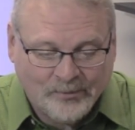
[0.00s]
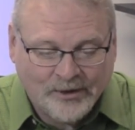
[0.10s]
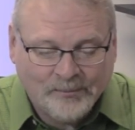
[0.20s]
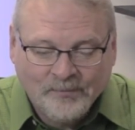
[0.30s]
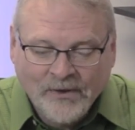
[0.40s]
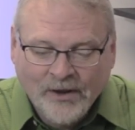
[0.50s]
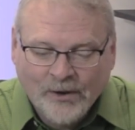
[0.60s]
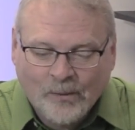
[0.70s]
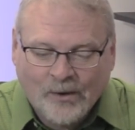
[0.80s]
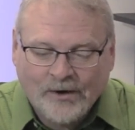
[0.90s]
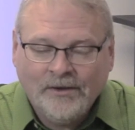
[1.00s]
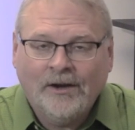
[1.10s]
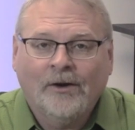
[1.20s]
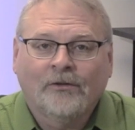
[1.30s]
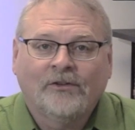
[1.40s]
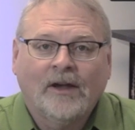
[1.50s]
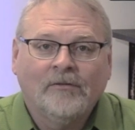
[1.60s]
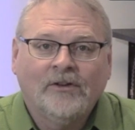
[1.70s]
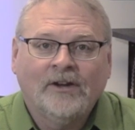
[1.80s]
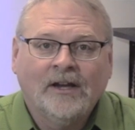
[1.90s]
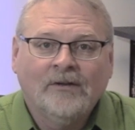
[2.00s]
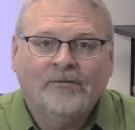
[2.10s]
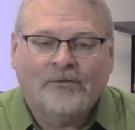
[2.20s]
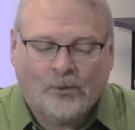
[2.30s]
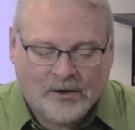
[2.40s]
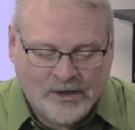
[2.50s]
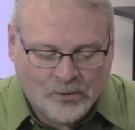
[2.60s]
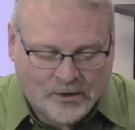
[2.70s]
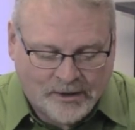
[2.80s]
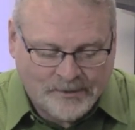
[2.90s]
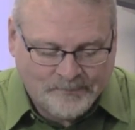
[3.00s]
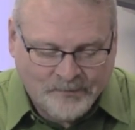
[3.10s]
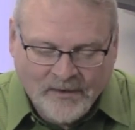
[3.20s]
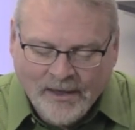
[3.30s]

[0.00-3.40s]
But we're in the year 1741.